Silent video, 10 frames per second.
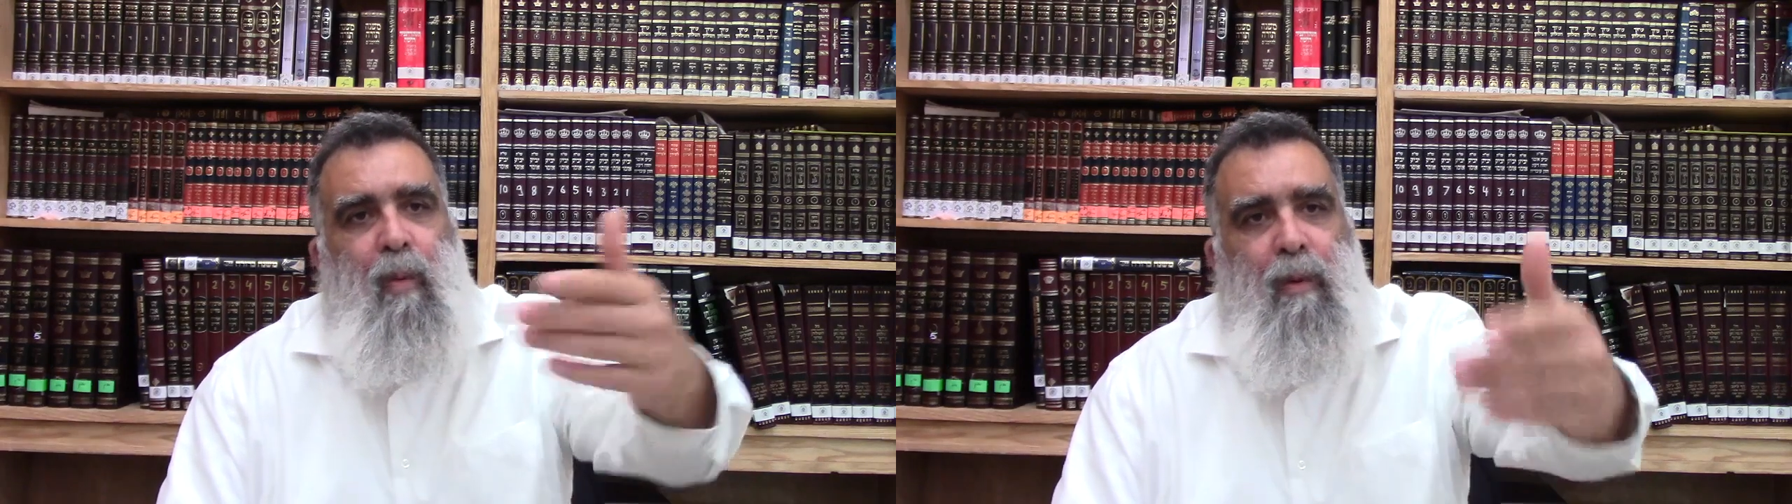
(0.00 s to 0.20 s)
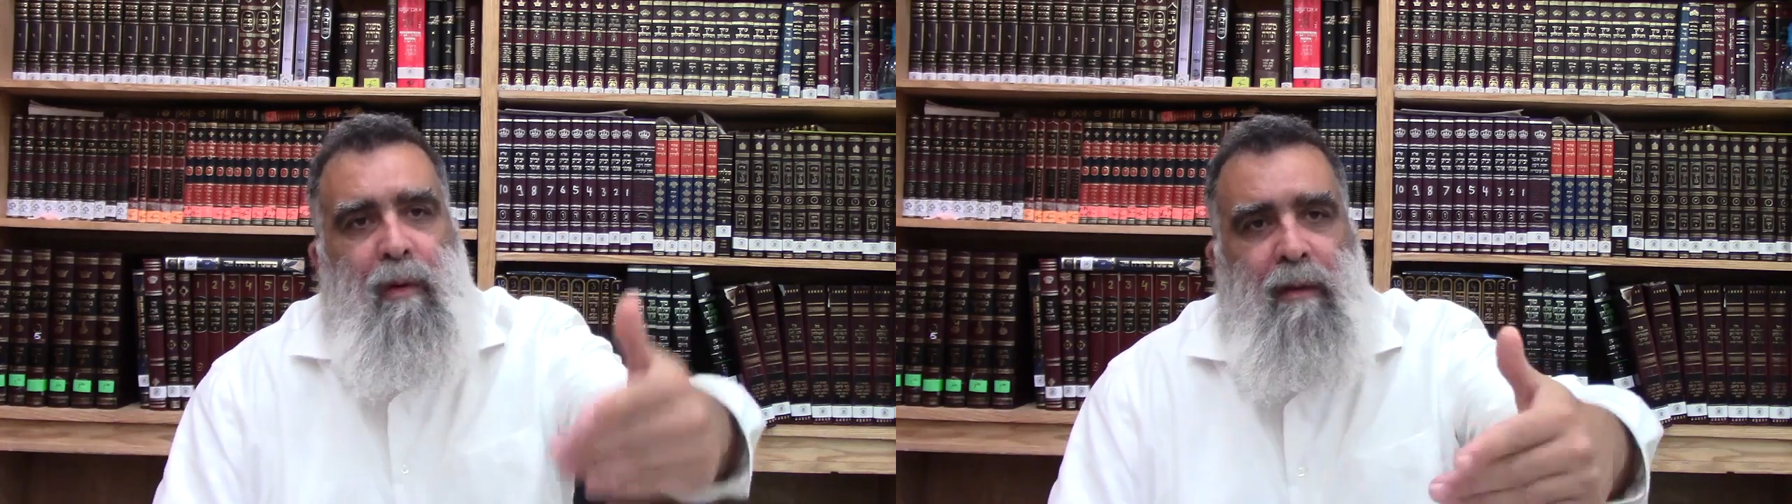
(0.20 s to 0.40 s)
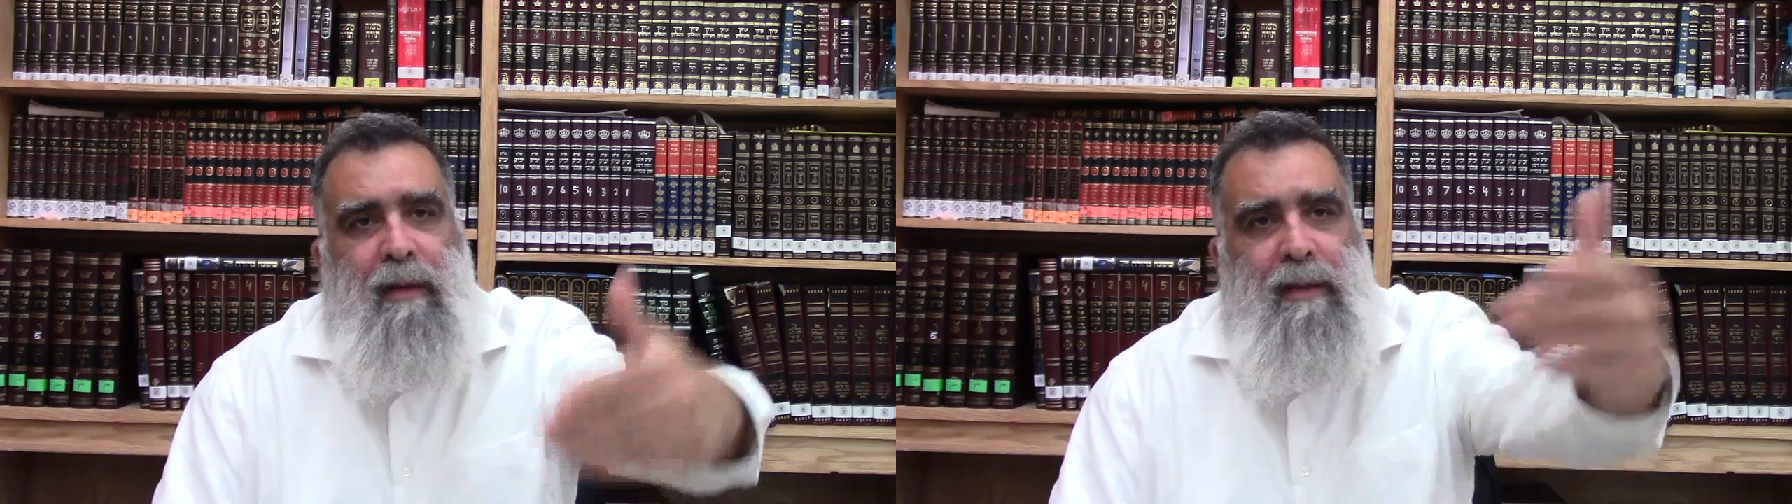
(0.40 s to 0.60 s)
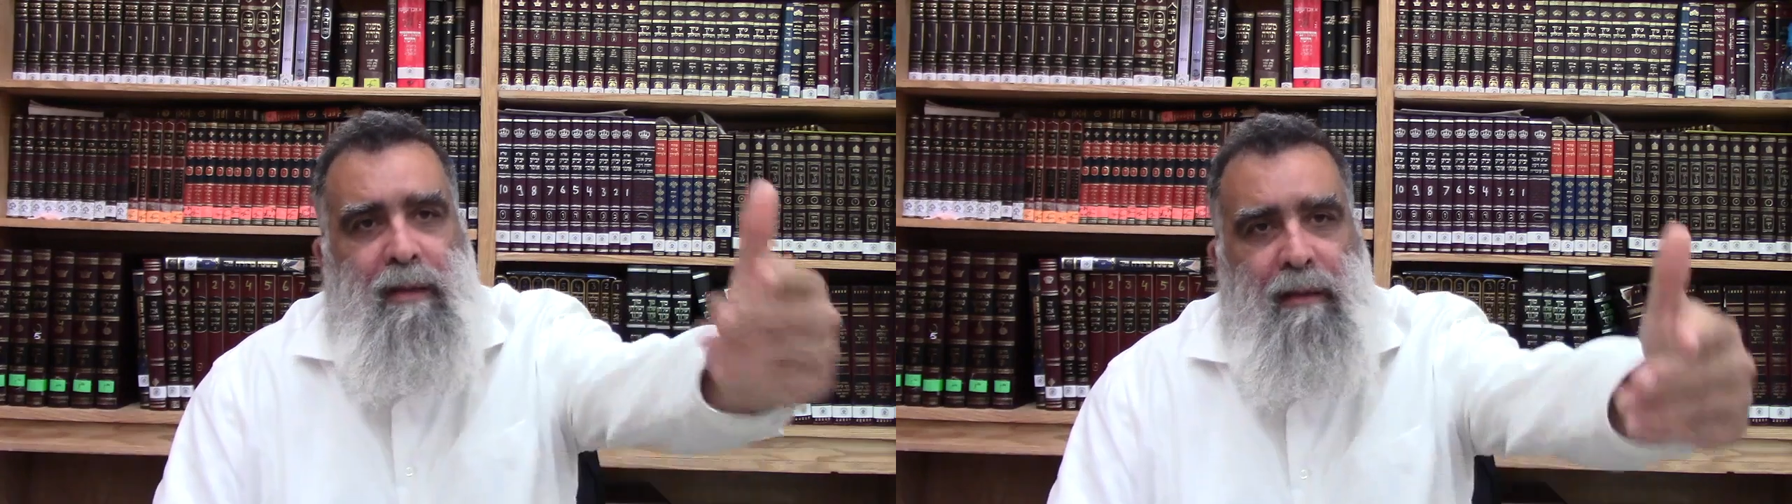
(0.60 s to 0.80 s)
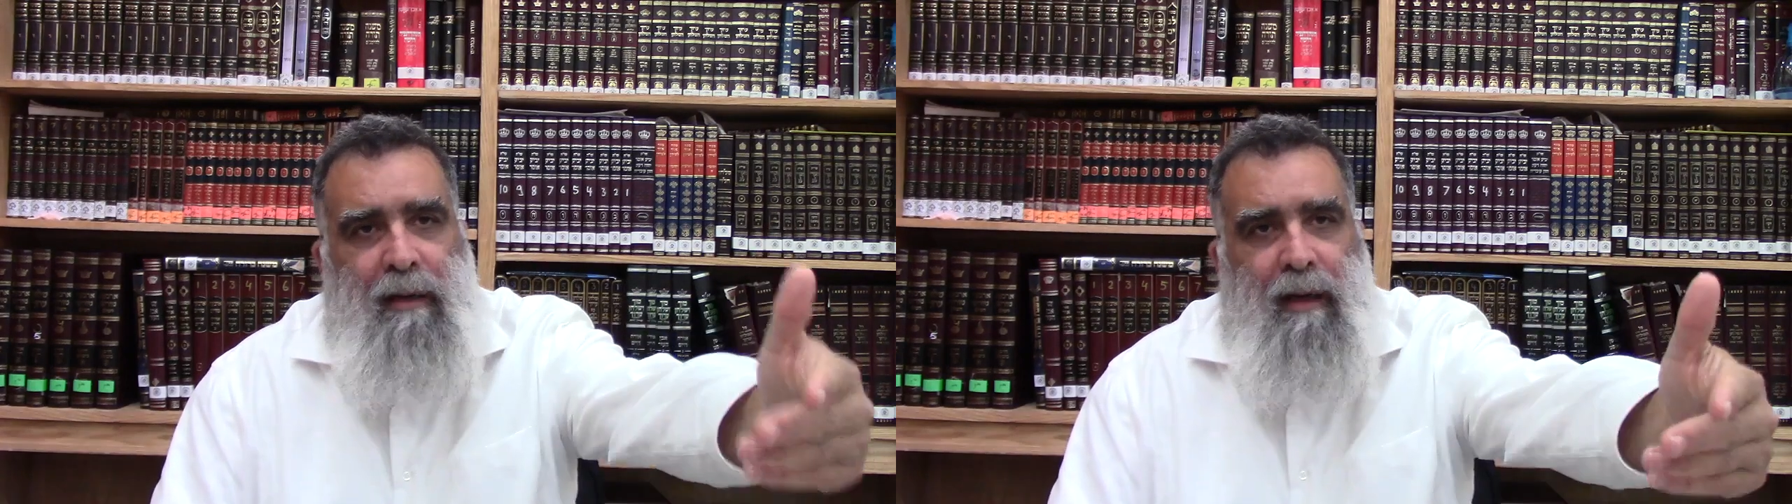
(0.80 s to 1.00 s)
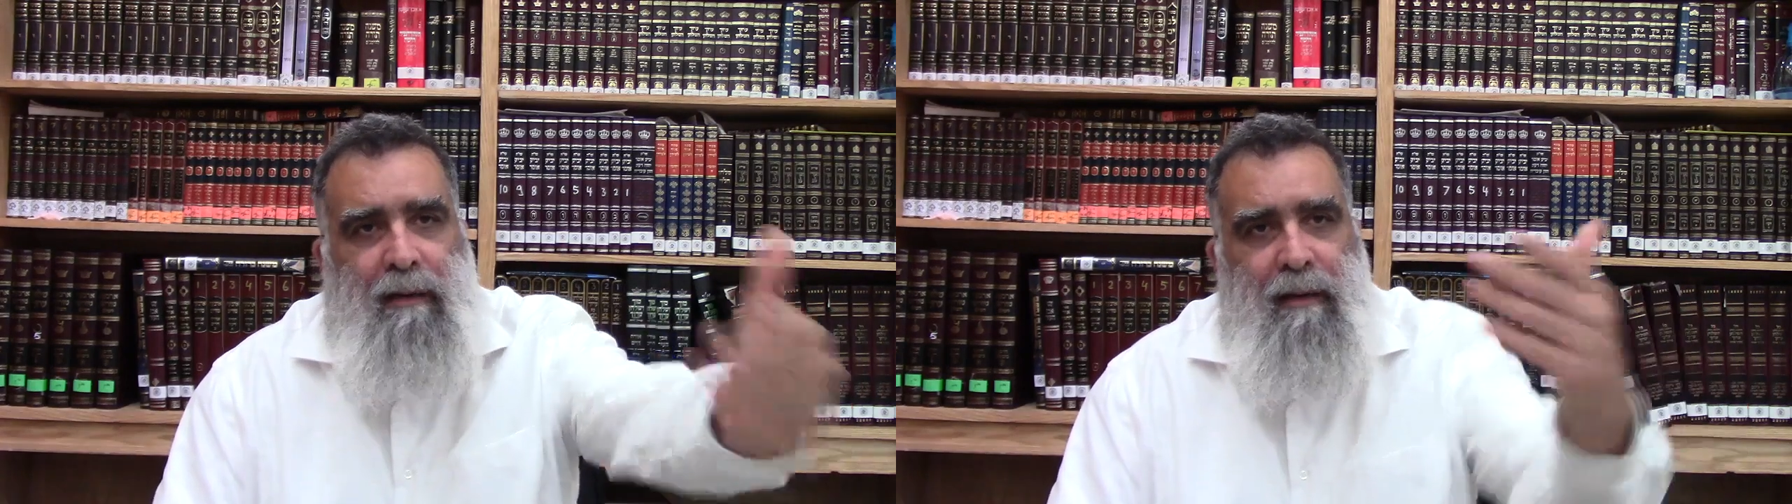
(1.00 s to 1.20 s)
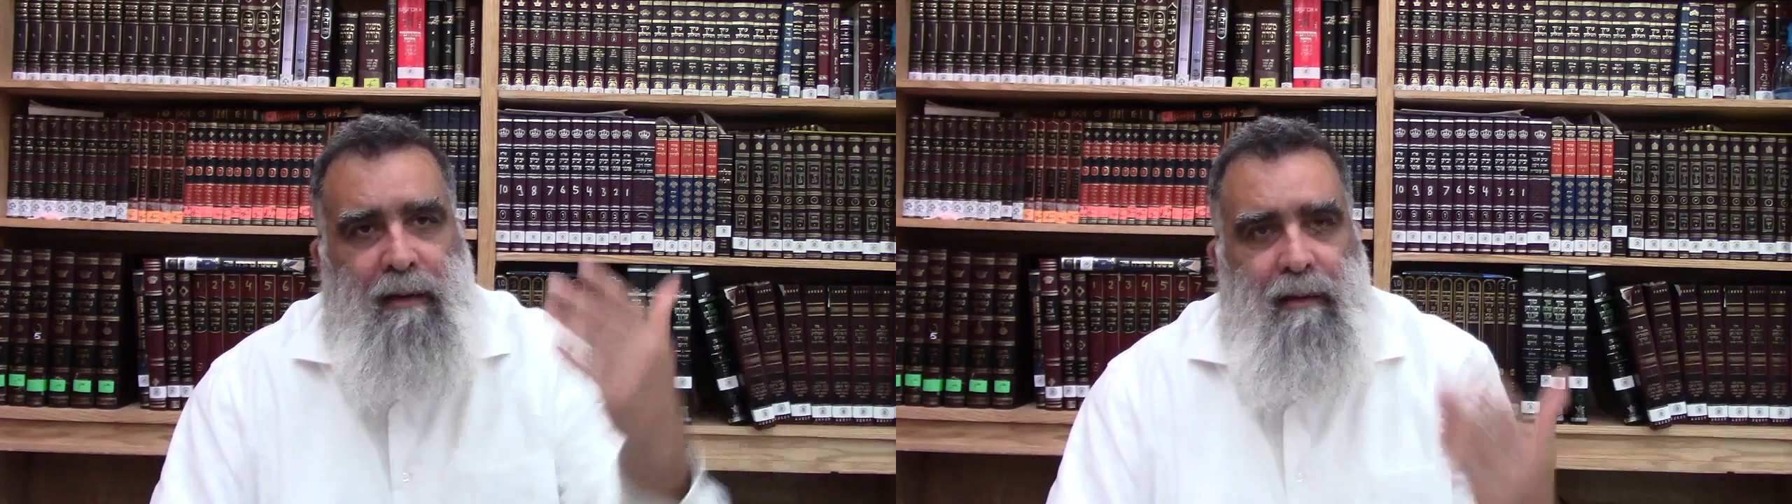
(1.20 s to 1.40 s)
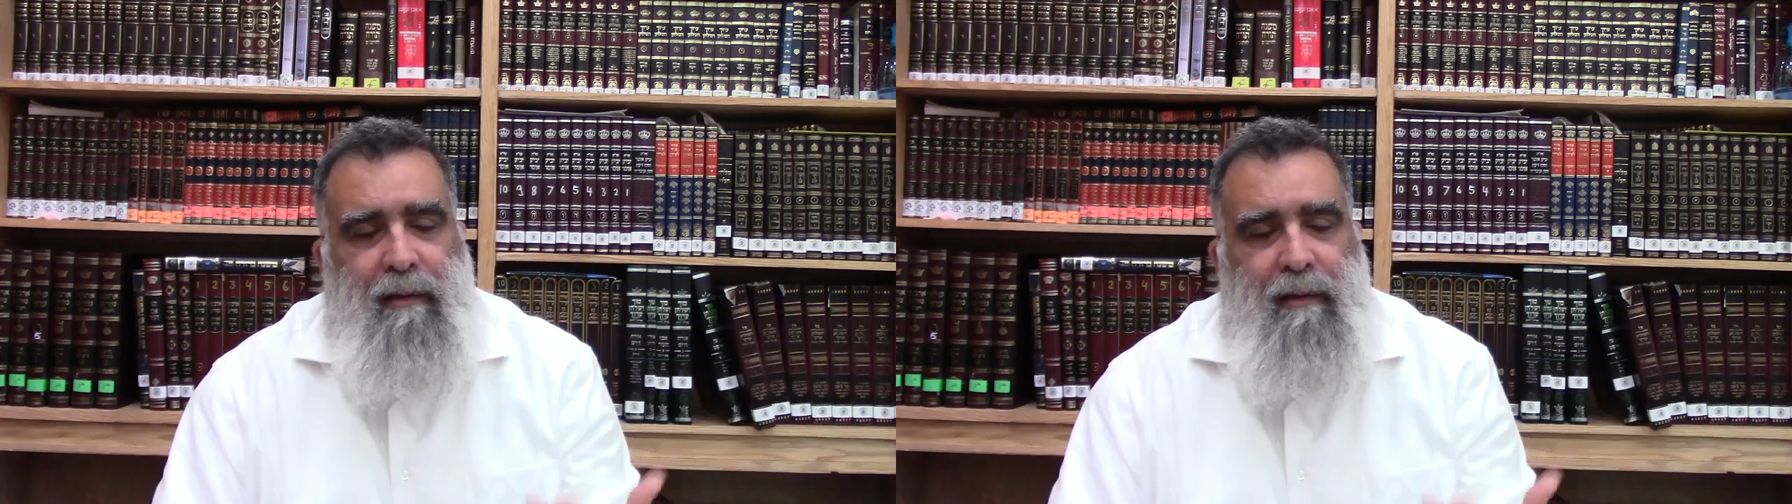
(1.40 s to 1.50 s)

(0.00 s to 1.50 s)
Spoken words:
world is conducted